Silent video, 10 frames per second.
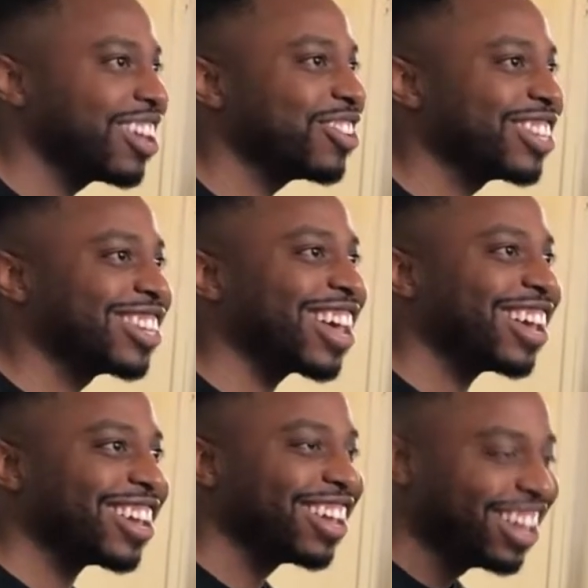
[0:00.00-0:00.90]
I was
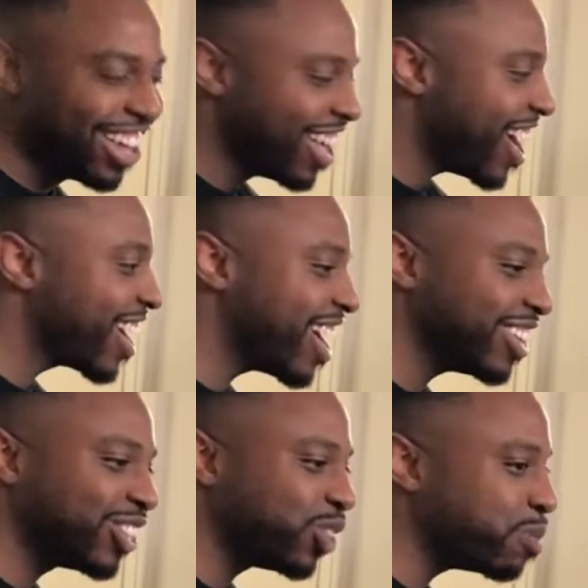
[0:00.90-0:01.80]
like, I
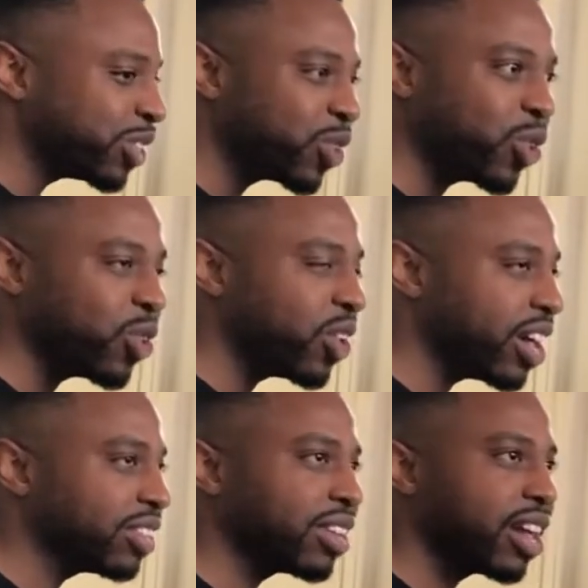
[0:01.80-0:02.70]
got too much going on
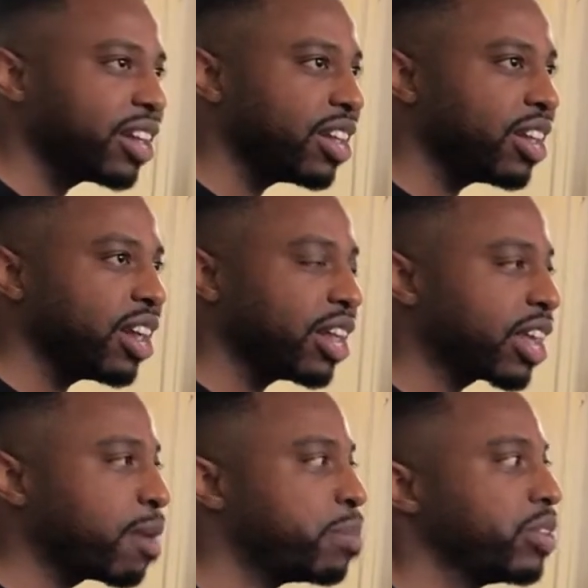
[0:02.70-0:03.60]
outside of here, and
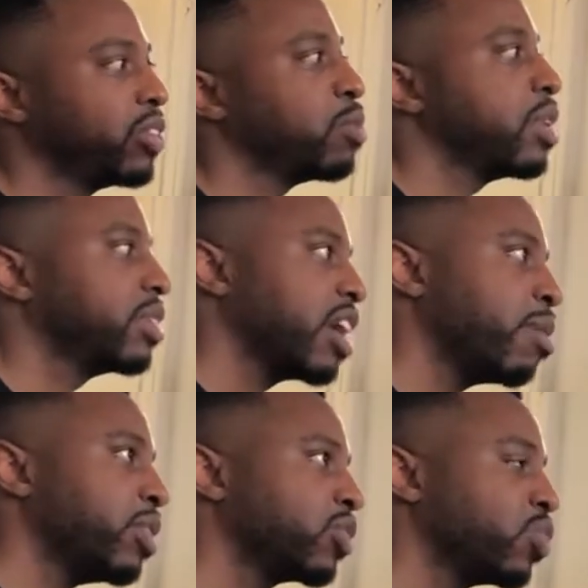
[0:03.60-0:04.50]
I'm putting so much
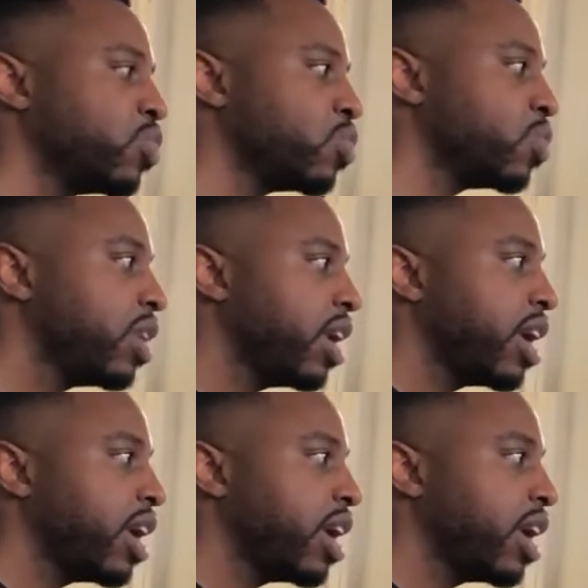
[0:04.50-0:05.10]
time into school.